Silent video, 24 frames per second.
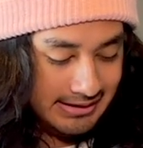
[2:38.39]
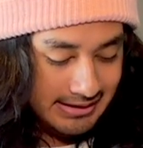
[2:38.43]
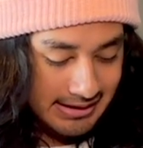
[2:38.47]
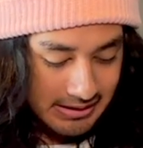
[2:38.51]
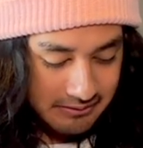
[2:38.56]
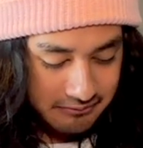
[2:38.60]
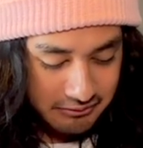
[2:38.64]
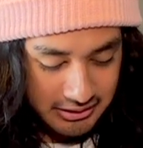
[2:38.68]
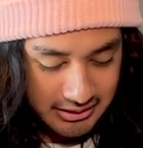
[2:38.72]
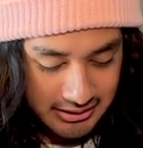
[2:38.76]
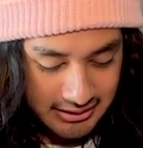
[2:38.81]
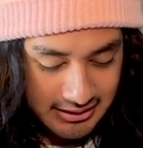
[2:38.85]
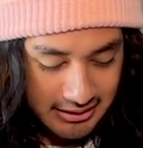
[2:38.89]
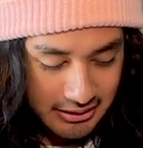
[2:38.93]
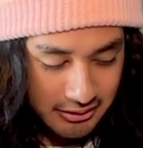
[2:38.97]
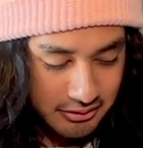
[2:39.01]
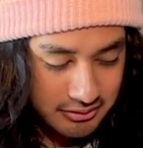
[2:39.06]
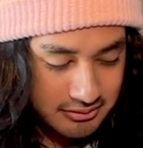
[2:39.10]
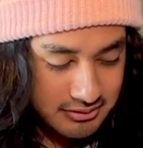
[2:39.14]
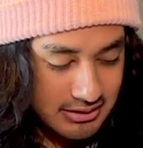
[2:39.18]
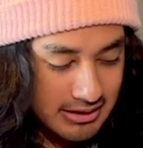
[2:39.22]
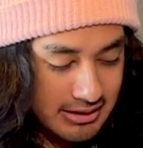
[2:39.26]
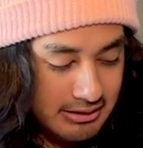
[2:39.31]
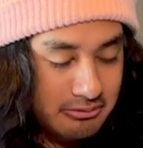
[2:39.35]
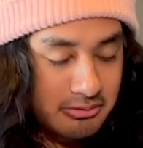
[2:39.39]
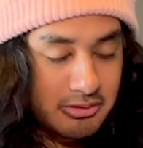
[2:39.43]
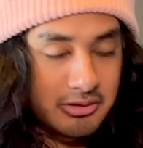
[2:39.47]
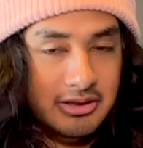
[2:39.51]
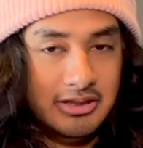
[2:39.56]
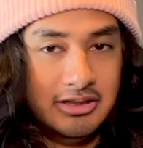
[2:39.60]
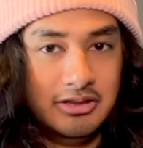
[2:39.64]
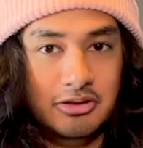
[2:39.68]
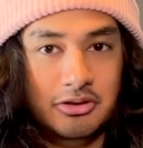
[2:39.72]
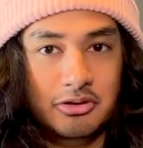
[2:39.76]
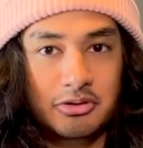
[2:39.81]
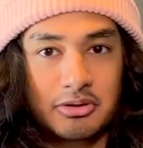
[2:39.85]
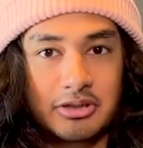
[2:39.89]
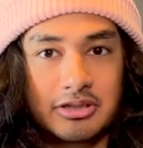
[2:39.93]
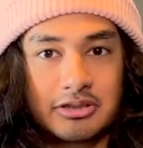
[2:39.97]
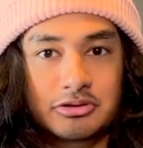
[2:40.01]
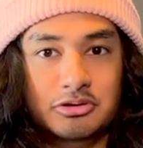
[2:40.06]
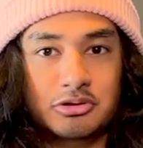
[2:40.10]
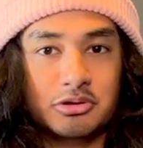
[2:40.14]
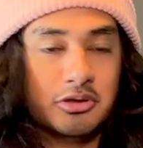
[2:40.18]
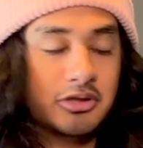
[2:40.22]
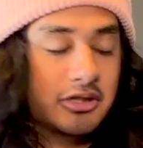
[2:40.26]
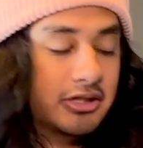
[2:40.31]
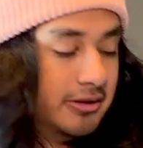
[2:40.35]
Everything else I really do
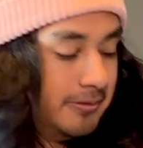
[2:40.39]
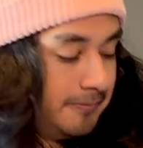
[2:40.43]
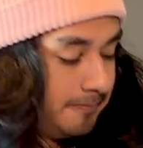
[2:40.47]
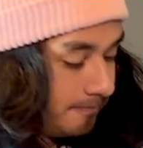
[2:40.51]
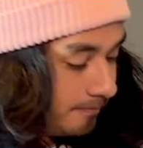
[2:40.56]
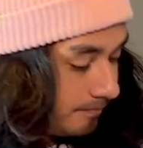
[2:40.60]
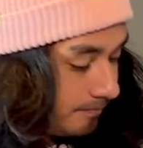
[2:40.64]
enjoy.